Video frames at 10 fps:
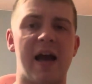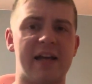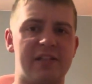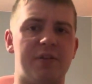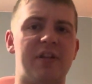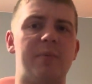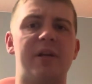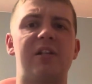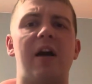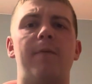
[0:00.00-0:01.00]
I still think they'll be
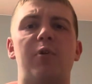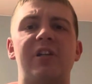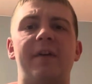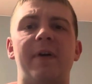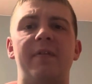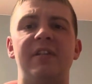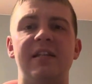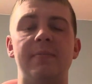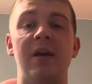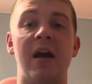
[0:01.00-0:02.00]
a top 4, top 5
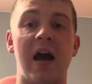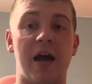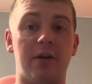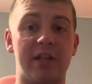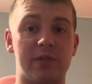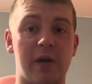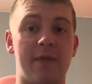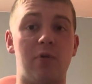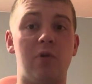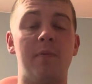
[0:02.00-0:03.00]
team. I know that's a
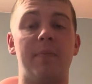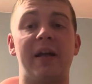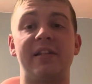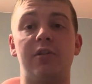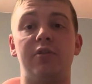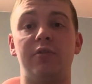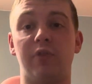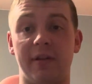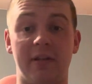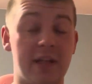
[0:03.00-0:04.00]
rival, but I still
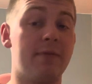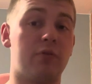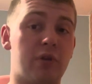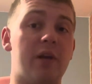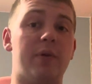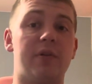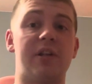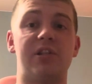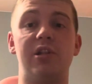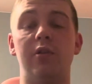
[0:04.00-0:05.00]
give credit when
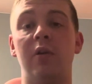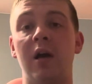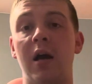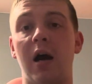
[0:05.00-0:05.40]
credit's due.